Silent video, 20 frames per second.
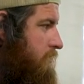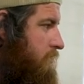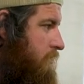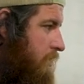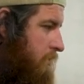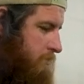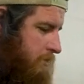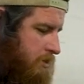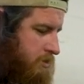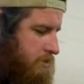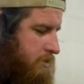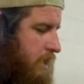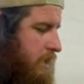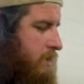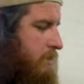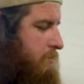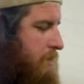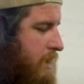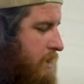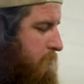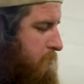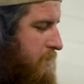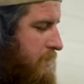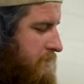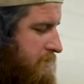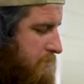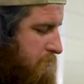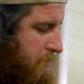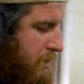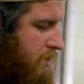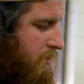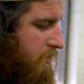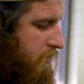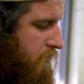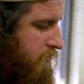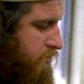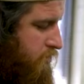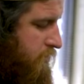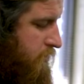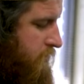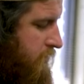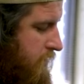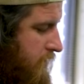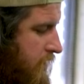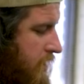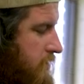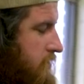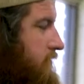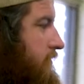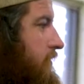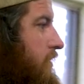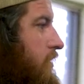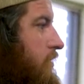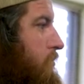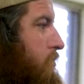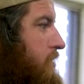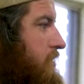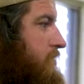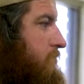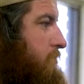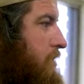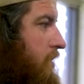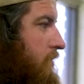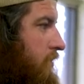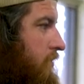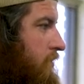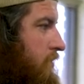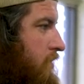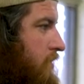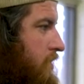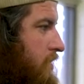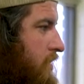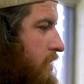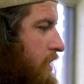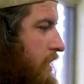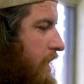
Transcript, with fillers: Mm-hmm. I mean, you're talking about a piece of metal just on the edge of another piece of metal. Correct.